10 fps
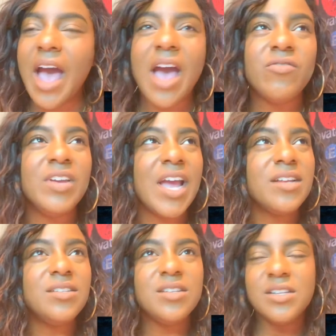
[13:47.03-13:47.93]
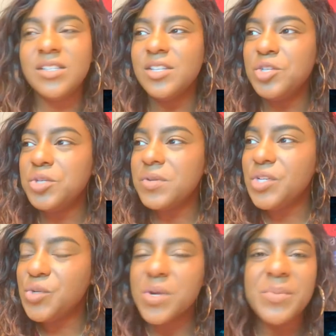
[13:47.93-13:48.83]
I've gotten to the sanctuary
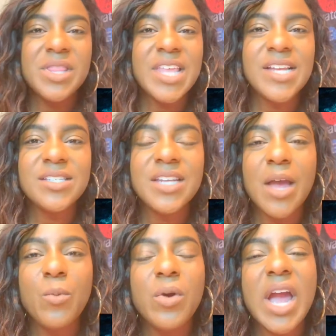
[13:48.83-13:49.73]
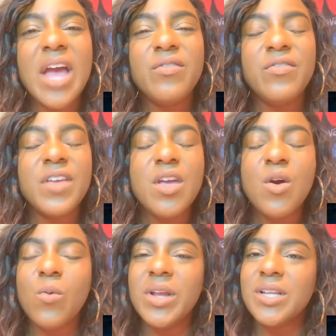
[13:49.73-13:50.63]
tree, but that's not where I
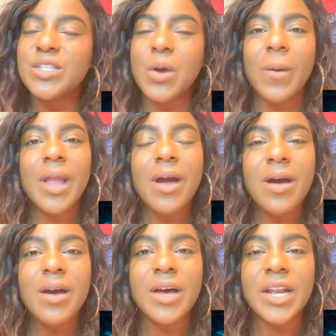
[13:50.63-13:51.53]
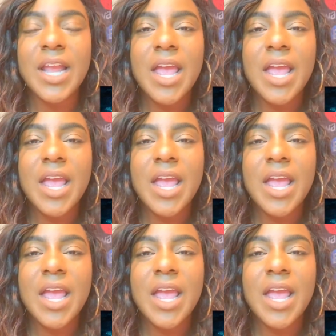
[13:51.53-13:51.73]
fell. What is going on?